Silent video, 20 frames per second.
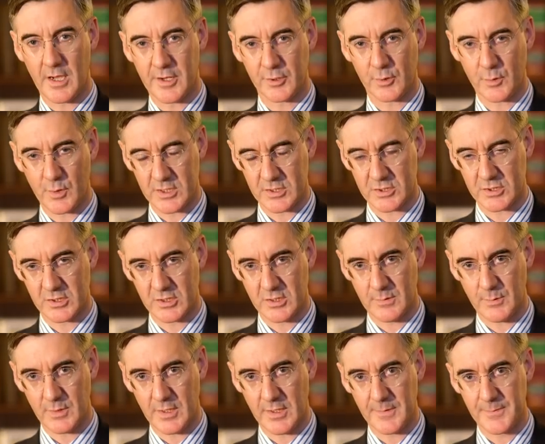
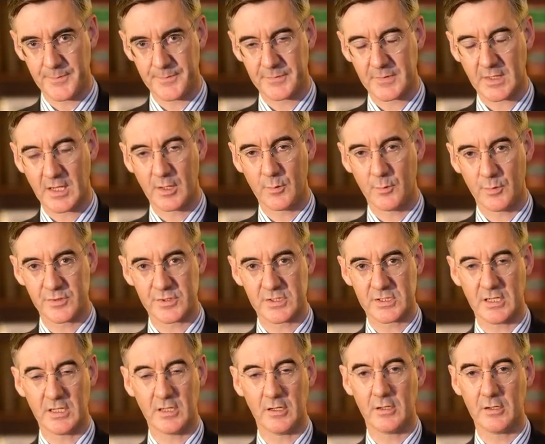unquestionably. It will
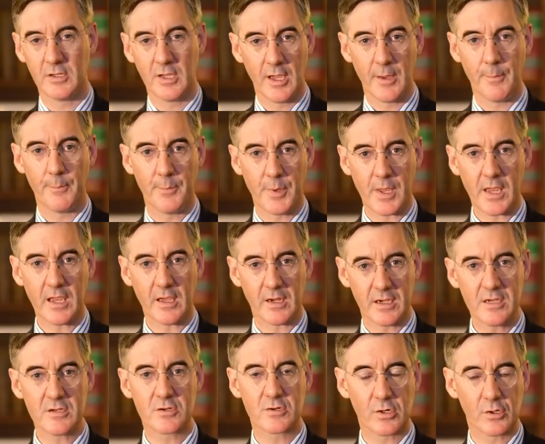still be
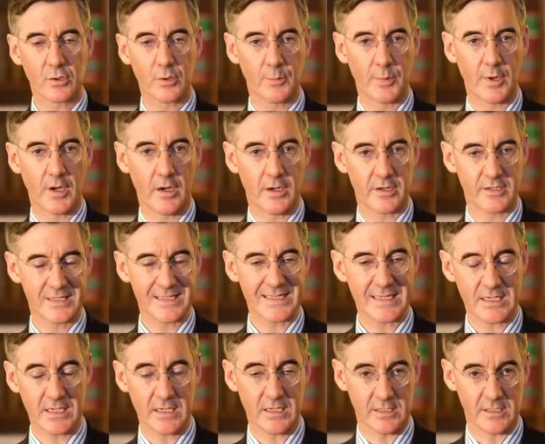an integral part, as
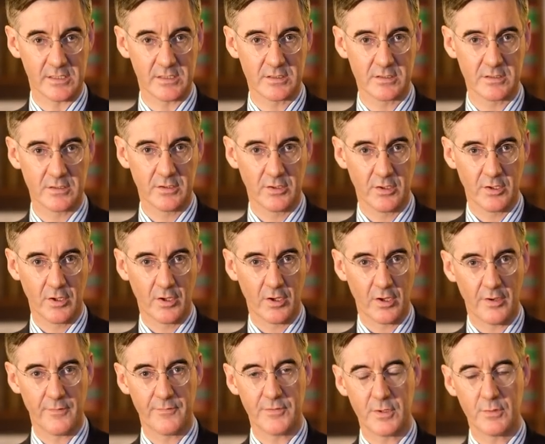it is,
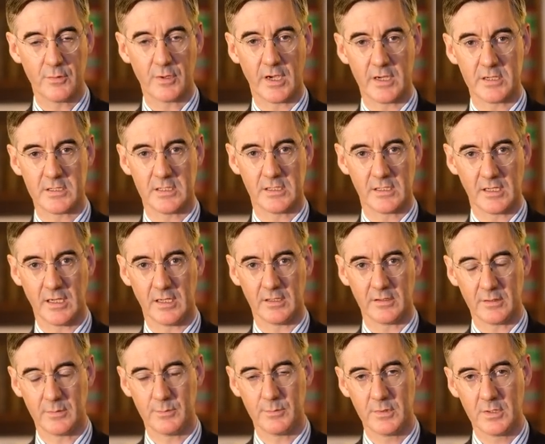of the United
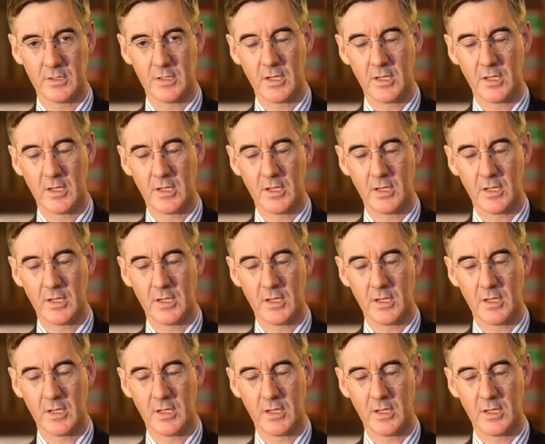Kingdom.